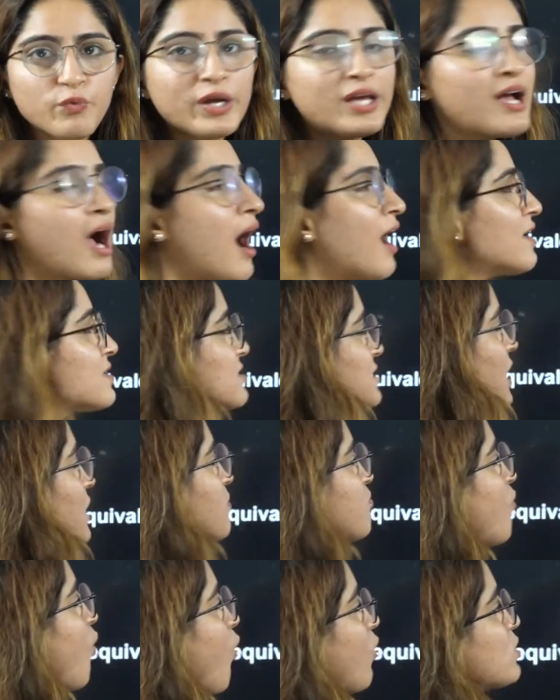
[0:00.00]
can't say
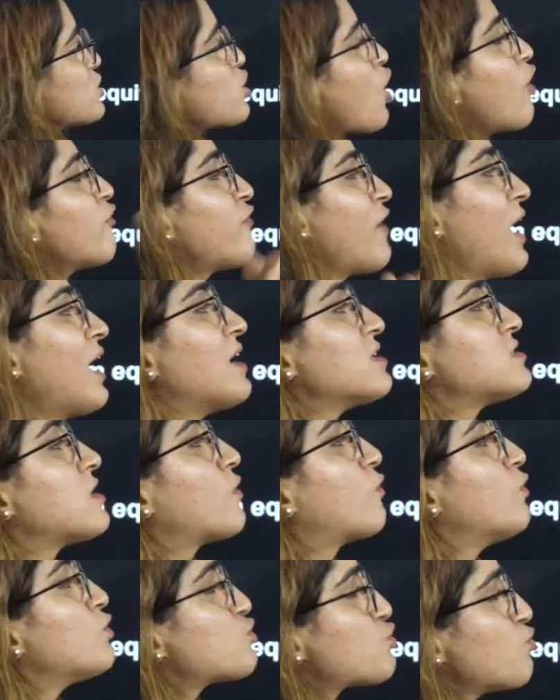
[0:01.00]
moles of A is
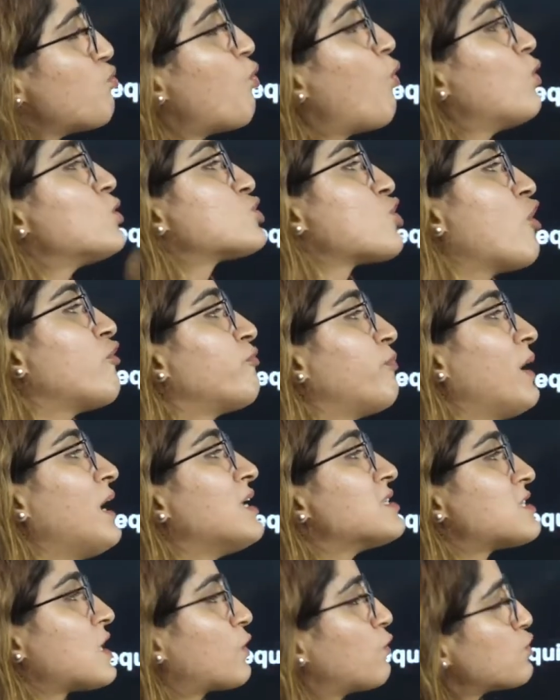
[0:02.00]
equals to moles of B is
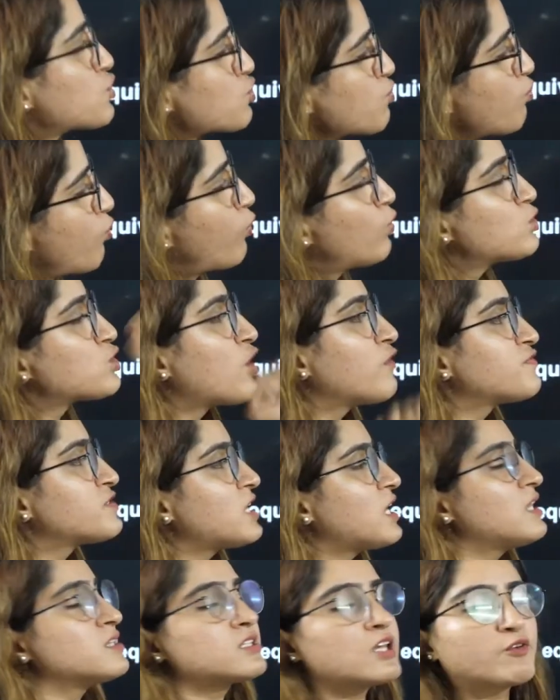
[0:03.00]
equals to moles of C
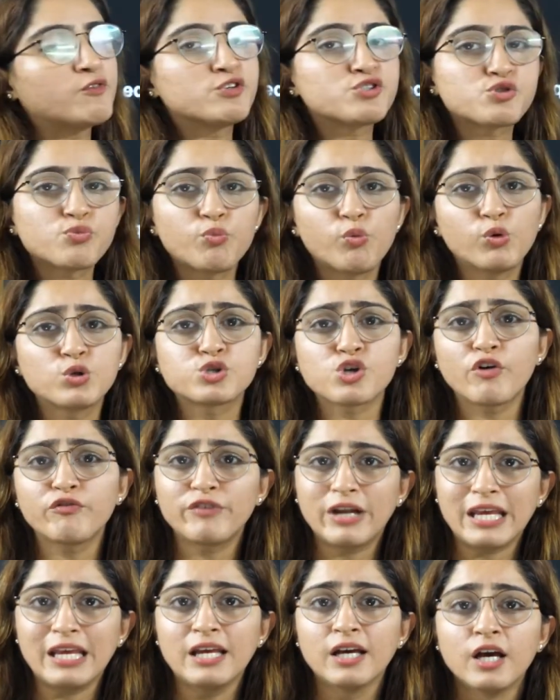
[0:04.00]
is equals to moles of D.